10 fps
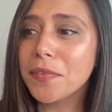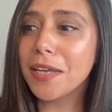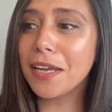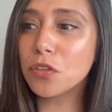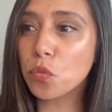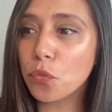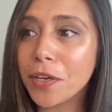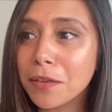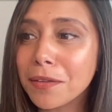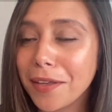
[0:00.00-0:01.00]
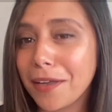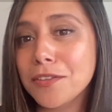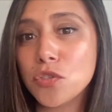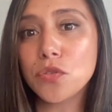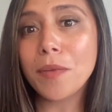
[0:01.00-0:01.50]
And the real
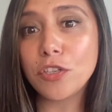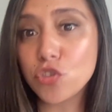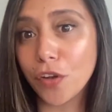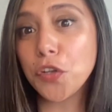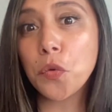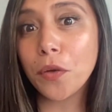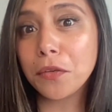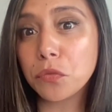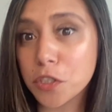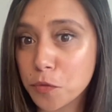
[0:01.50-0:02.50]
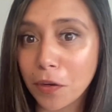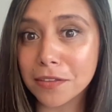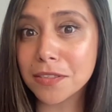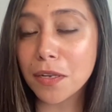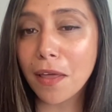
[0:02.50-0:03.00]
answer, my genuine
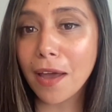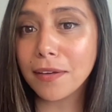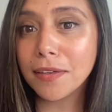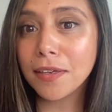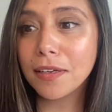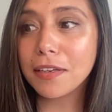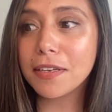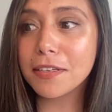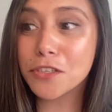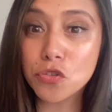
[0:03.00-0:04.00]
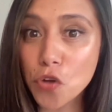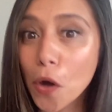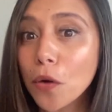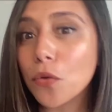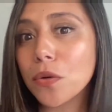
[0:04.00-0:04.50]
response to that is
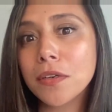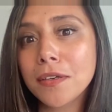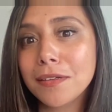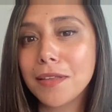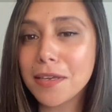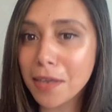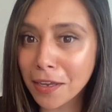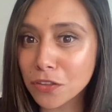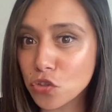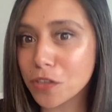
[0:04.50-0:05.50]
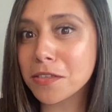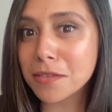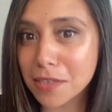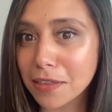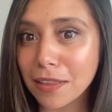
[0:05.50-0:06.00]
no, they can't just
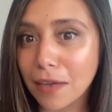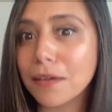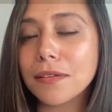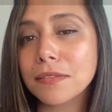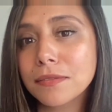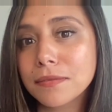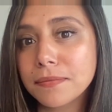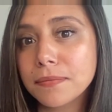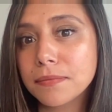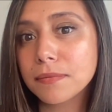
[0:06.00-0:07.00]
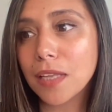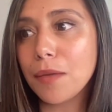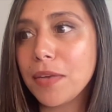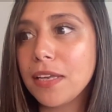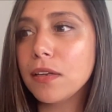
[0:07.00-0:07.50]
sit there. I
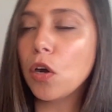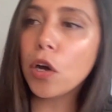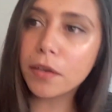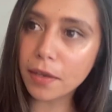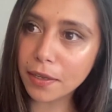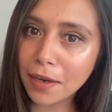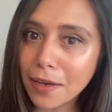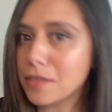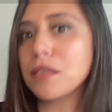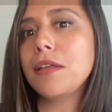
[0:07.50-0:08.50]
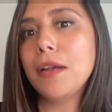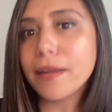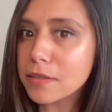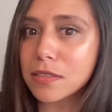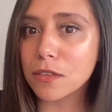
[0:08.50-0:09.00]
mean, on an isolated
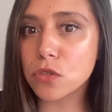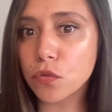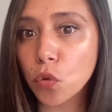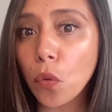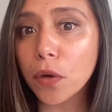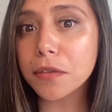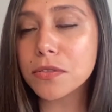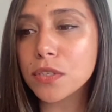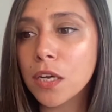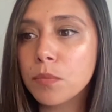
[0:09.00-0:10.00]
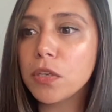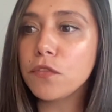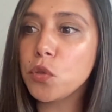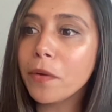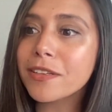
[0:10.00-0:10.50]
instance, of course, but if
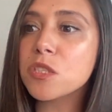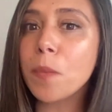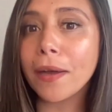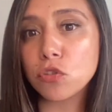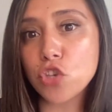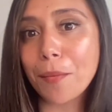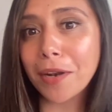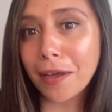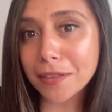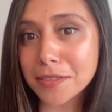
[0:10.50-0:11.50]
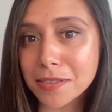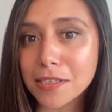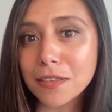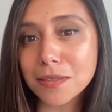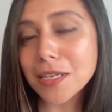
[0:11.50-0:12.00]
you expect Gemini to
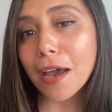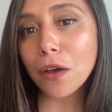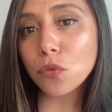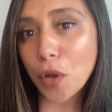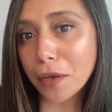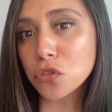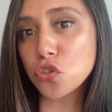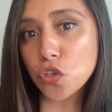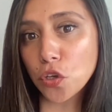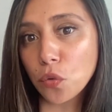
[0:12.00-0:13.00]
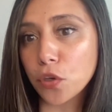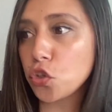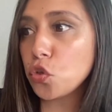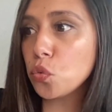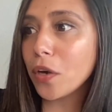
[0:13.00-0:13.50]
sit down next to you and
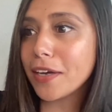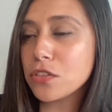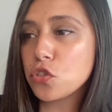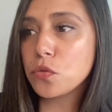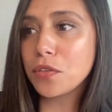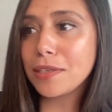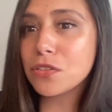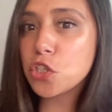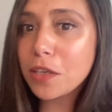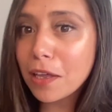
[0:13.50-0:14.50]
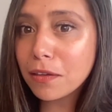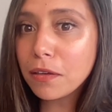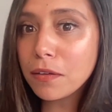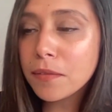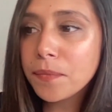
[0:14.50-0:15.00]
you guys do things together,